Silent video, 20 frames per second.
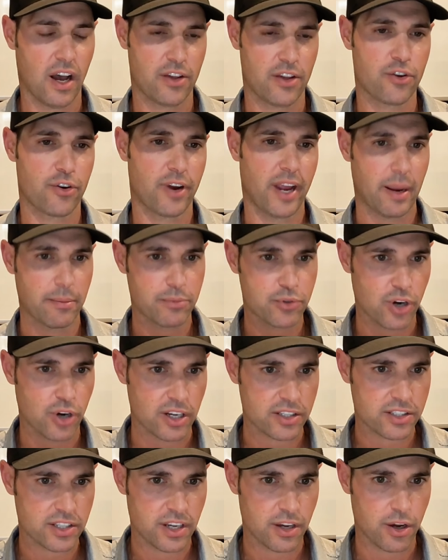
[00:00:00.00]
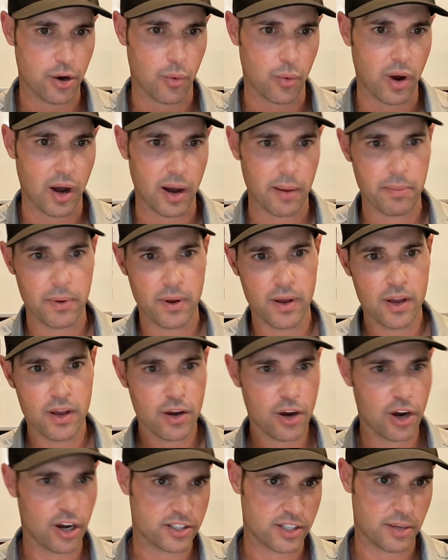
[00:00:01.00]
your amp draws can go up,
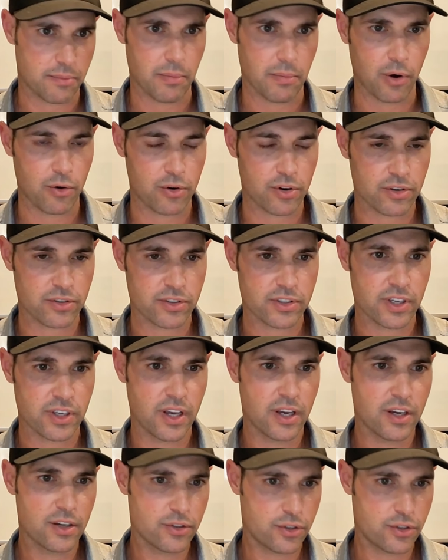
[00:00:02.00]
causing motors